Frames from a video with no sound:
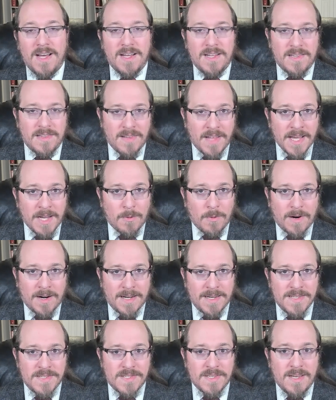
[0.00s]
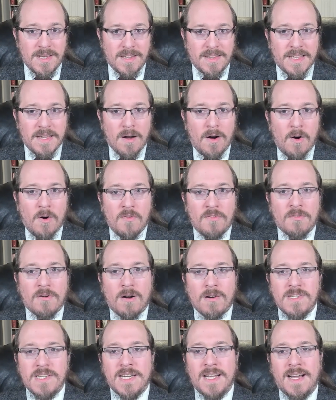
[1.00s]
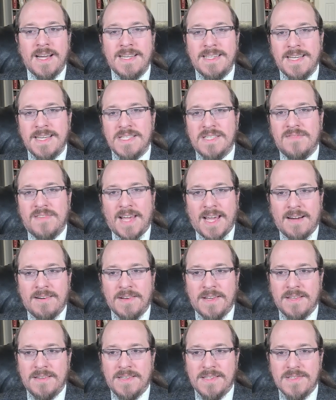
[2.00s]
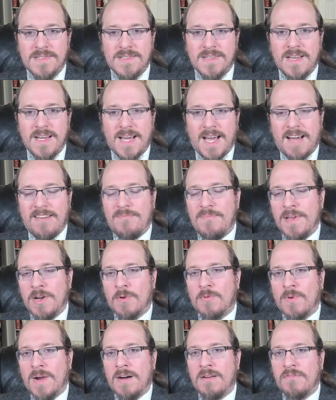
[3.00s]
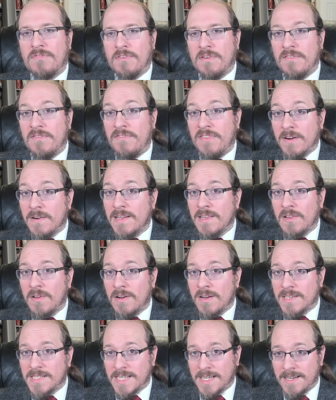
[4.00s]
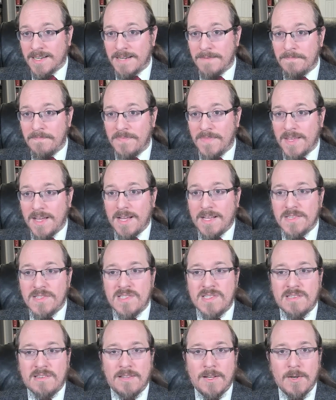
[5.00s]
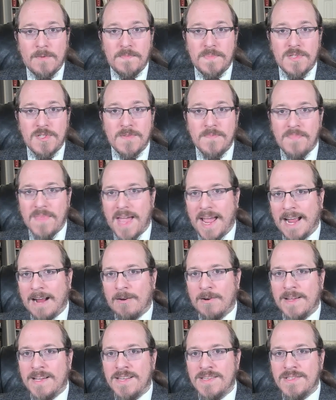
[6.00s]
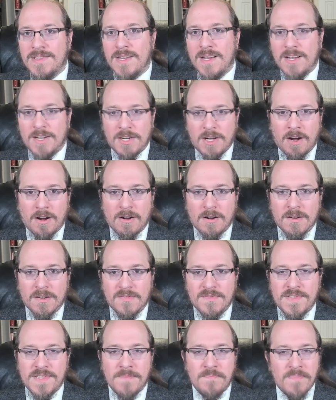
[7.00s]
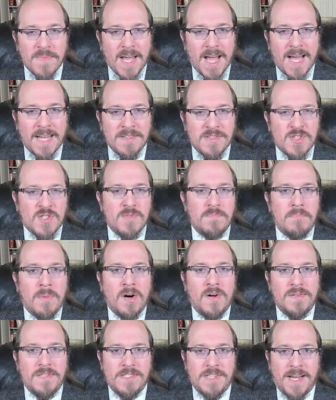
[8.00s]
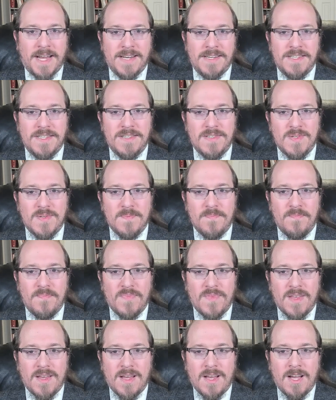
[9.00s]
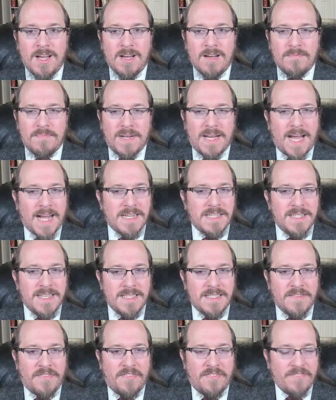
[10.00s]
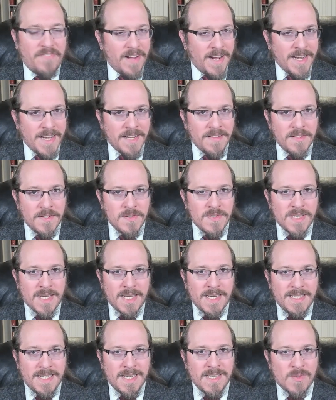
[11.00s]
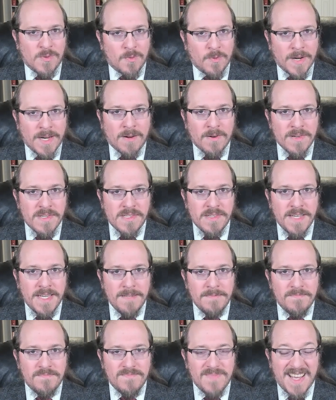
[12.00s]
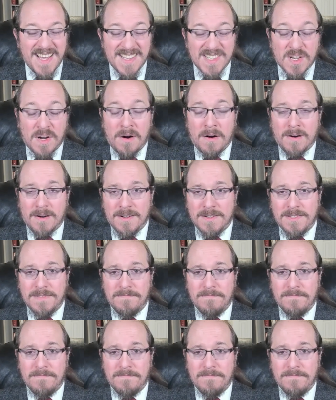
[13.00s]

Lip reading: Likewise, the overarching ideas of calculus have been around for a very long time. Slopes, areas, curves, and small changes. But actually defining those ideas rigorously is hard.